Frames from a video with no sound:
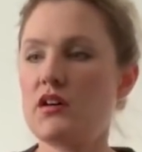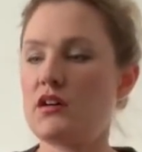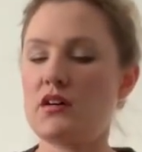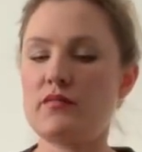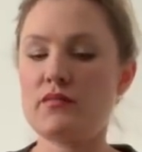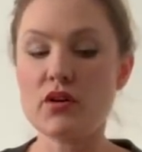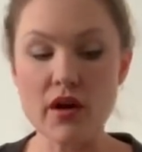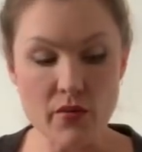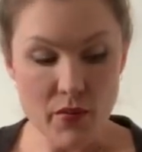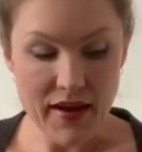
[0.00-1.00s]

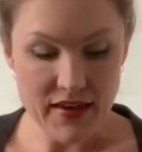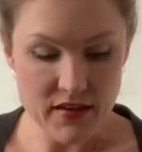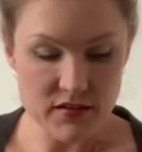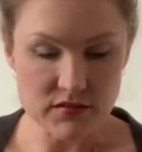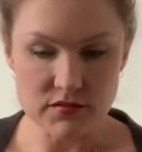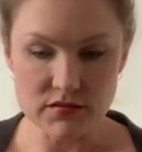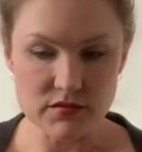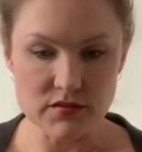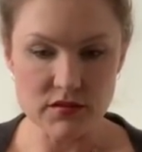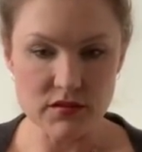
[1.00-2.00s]
Go away.
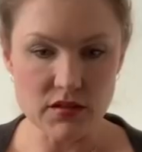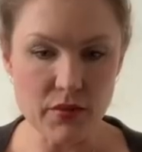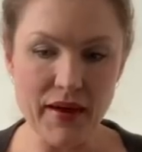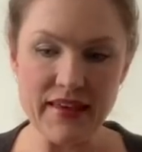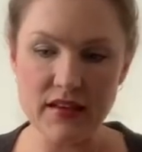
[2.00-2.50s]
Away.